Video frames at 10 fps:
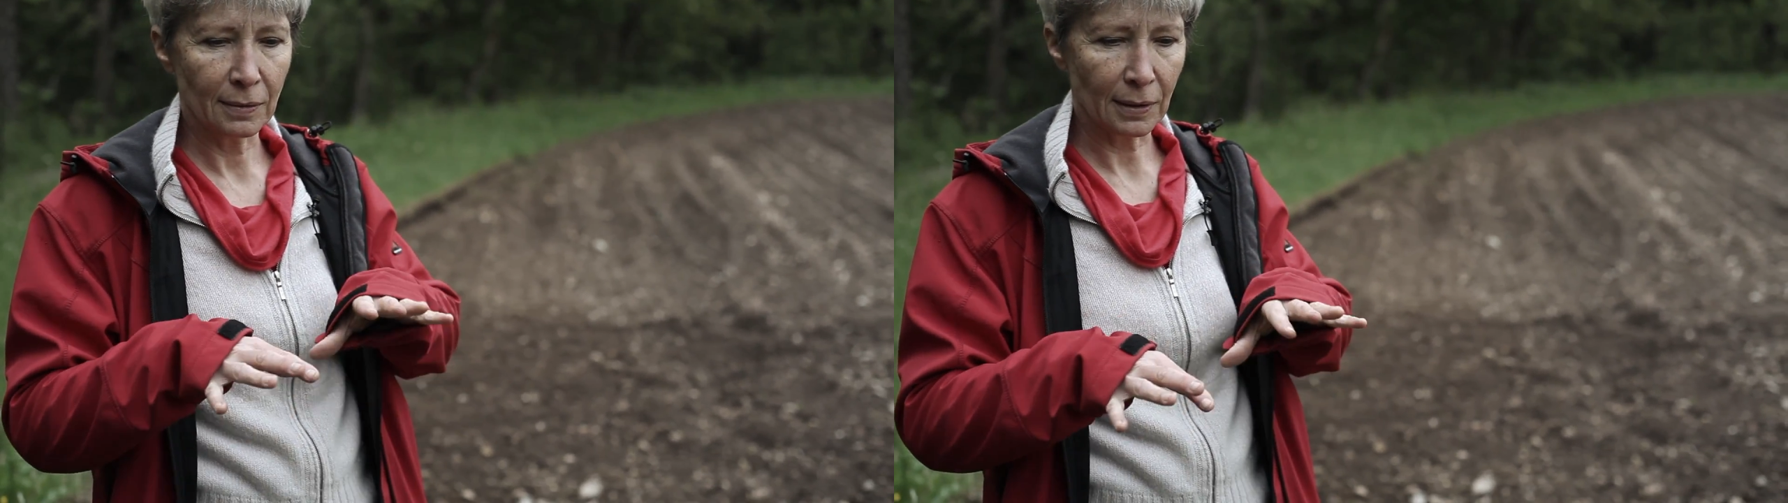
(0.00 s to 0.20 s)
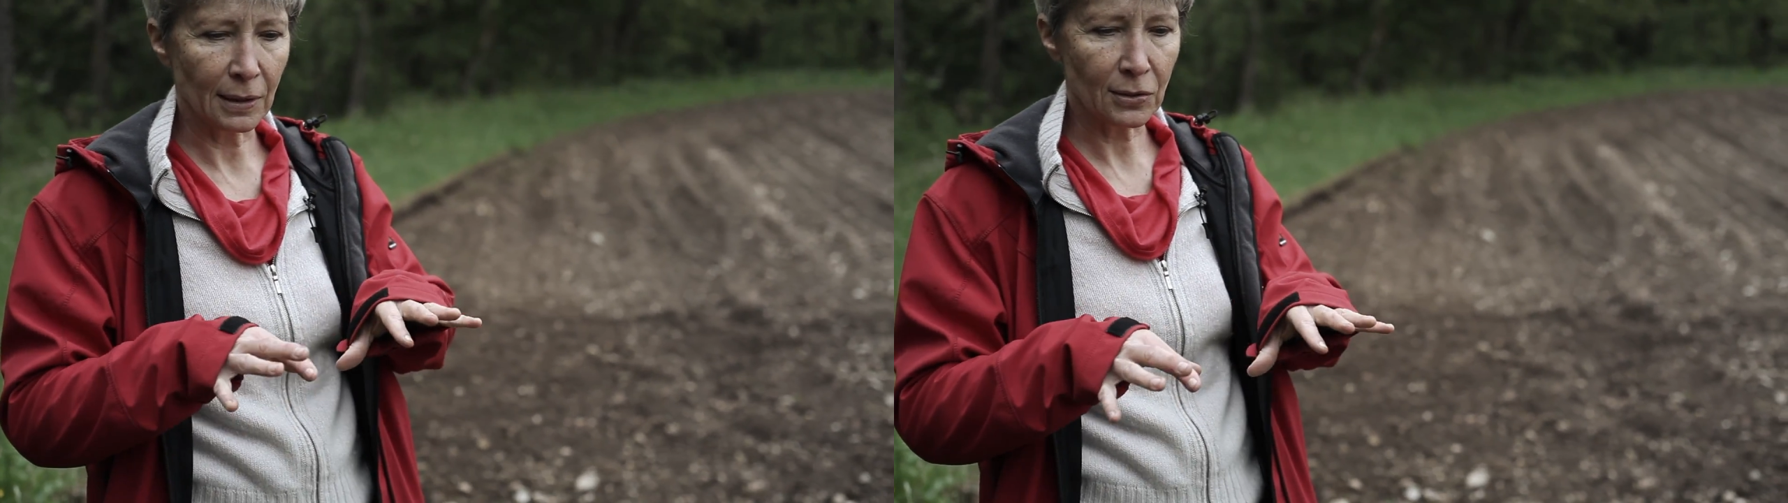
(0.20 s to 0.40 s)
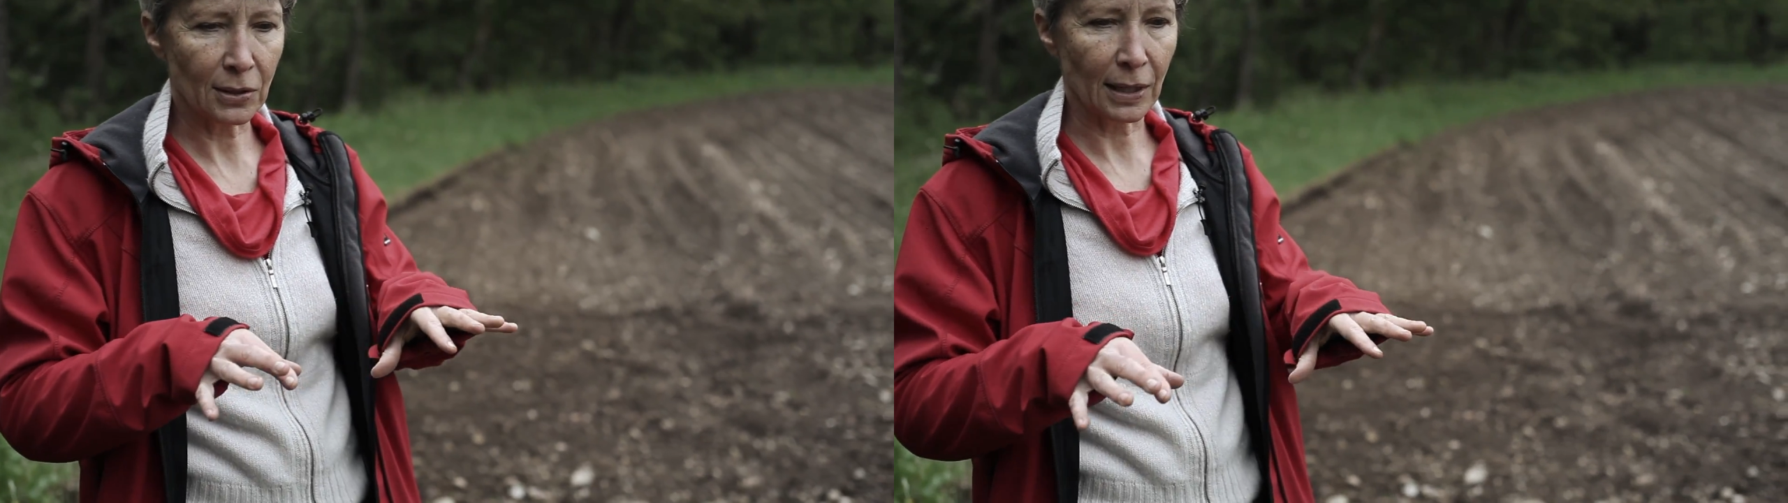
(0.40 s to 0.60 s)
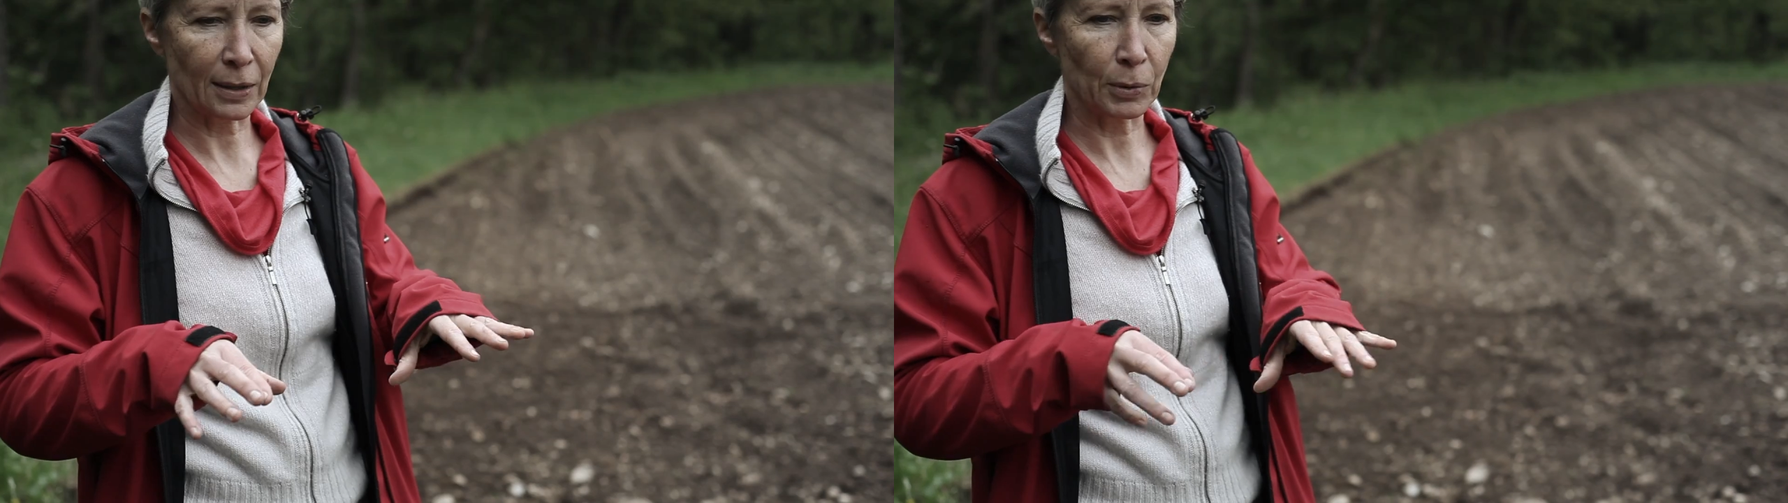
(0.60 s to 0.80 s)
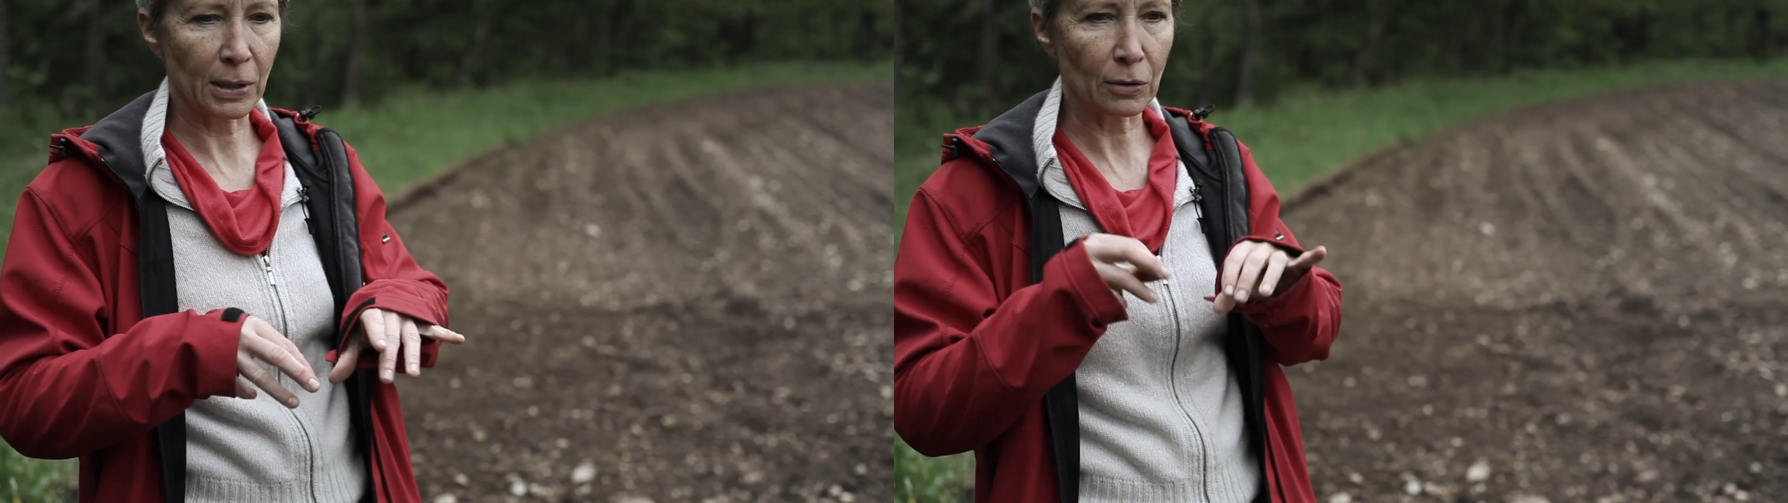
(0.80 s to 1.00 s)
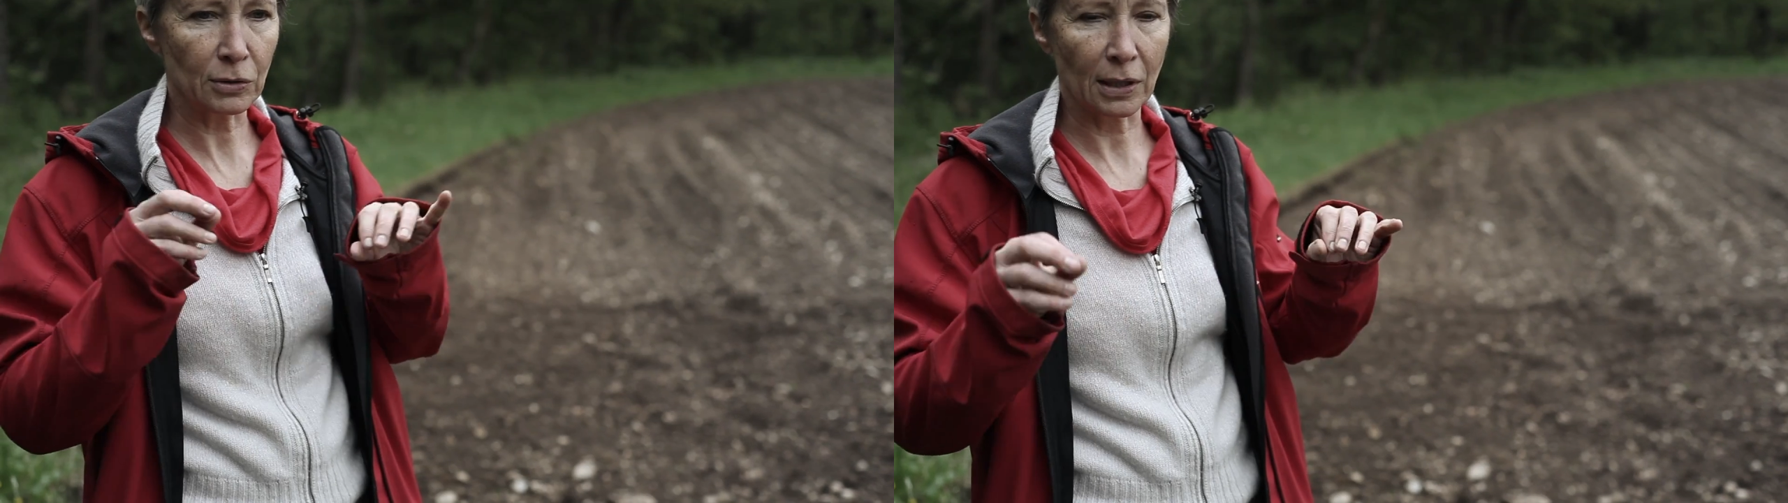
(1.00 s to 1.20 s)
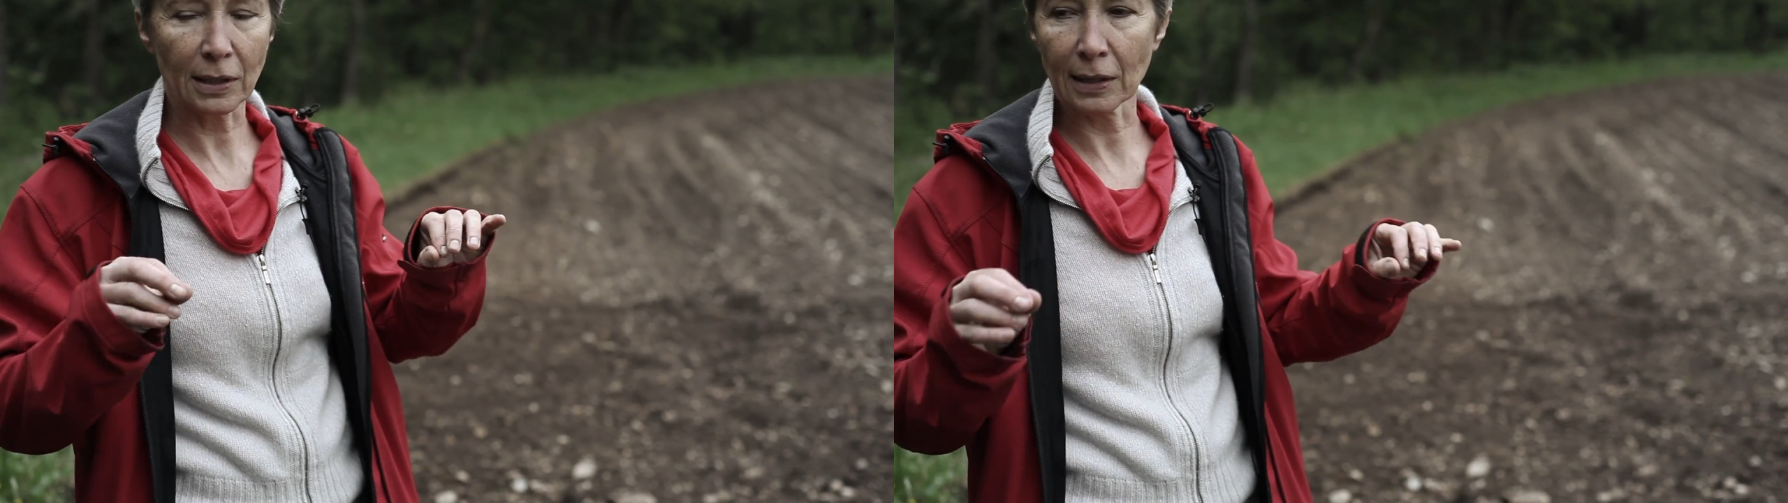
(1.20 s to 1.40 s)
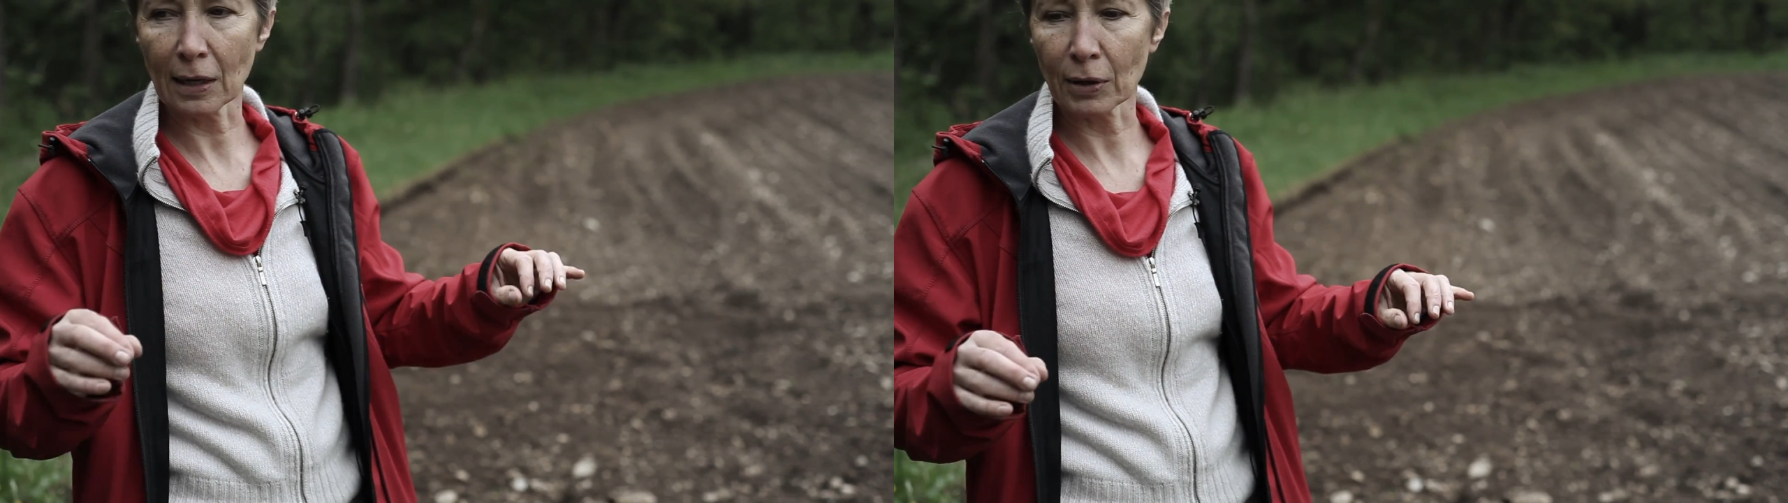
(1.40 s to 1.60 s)
inside without
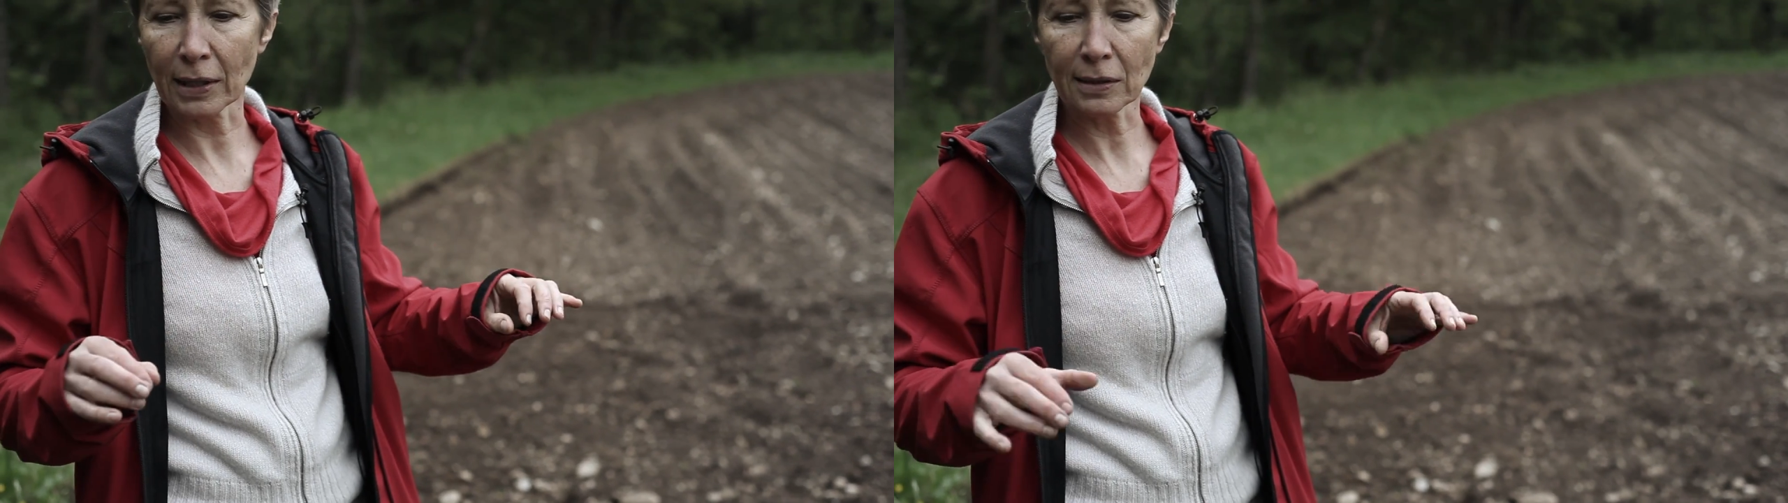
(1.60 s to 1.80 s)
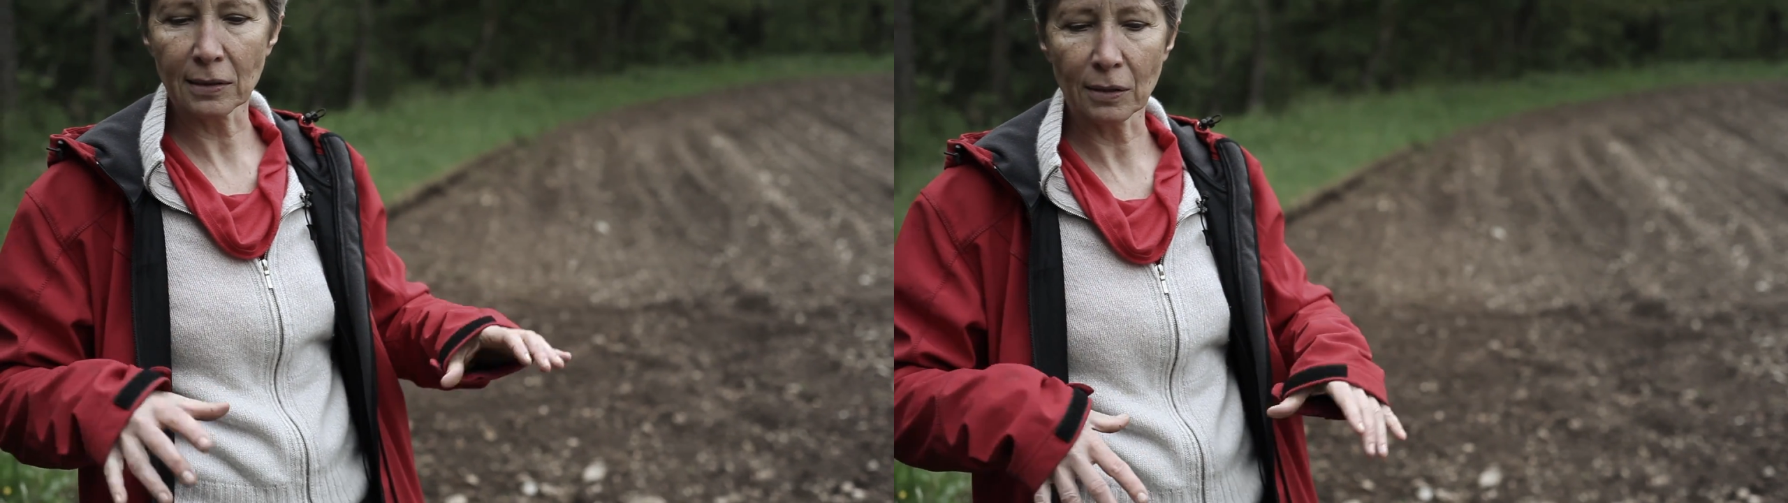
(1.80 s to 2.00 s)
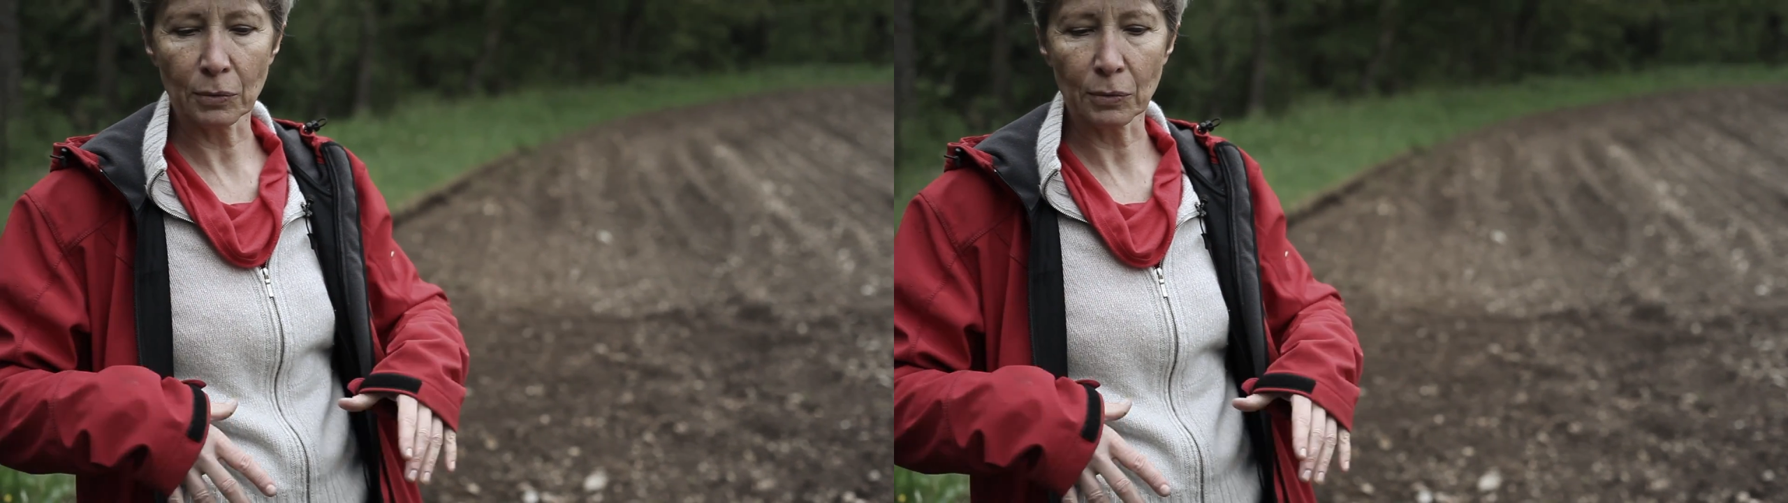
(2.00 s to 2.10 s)
taking out anything,